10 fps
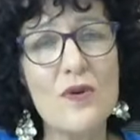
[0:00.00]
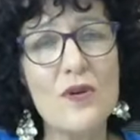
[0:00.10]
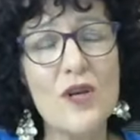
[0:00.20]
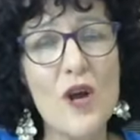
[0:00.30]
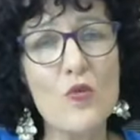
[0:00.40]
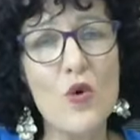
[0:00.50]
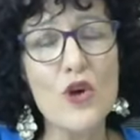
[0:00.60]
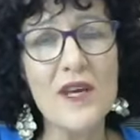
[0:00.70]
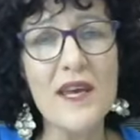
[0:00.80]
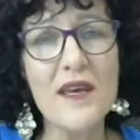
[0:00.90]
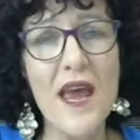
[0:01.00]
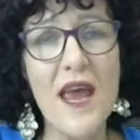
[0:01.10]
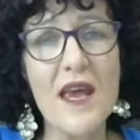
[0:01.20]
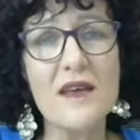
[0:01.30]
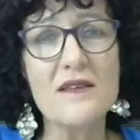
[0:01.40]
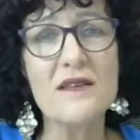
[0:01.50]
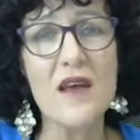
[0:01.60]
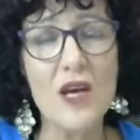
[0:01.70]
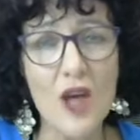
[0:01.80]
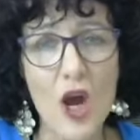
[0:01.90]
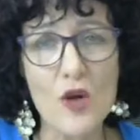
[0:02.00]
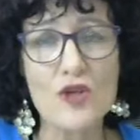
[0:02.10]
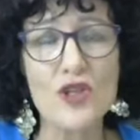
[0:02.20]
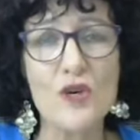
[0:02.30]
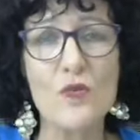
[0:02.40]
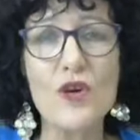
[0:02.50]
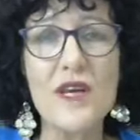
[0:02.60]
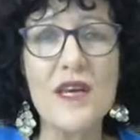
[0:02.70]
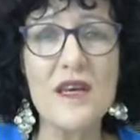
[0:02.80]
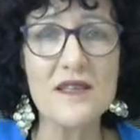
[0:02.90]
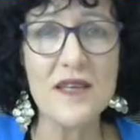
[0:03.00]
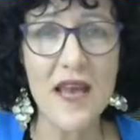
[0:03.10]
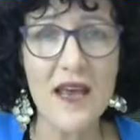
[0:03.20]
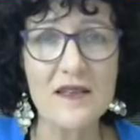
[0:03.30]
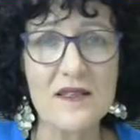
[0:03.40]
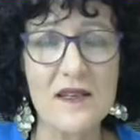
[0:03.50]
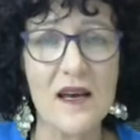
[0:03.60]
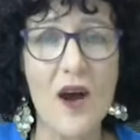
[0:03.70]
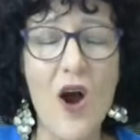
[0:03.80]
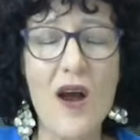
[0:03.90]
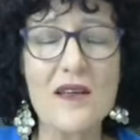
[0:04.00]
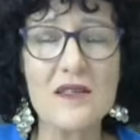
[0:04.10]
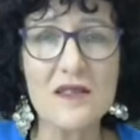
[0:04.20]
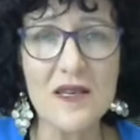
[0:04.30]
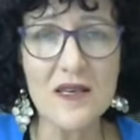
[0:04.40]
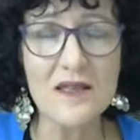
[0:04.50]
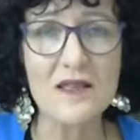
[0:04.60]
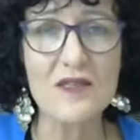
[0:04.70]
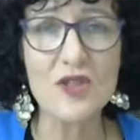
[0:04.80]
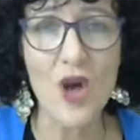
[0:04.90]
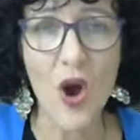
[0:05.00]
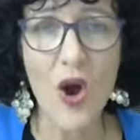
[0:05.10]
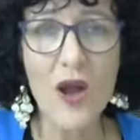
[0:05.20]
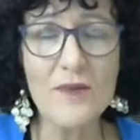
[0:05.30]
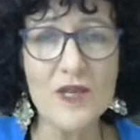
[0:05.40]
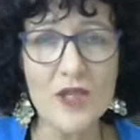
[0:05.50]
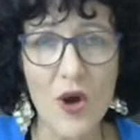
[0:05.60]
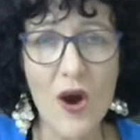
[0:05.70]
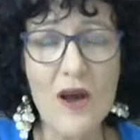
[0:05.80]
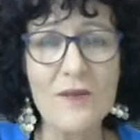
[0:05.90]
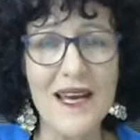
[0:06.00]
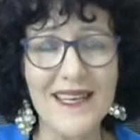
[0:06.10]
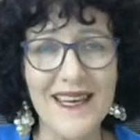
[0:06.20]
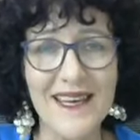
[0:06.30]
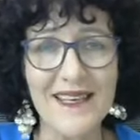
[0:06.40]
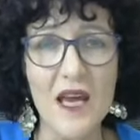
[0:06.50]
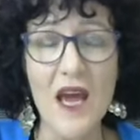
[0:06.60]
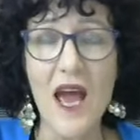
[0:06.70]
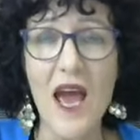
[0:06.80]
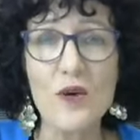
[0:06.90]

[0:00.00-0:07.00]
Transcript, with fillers: you know, working as a coach and working as a counsellor, I see this time and time again. And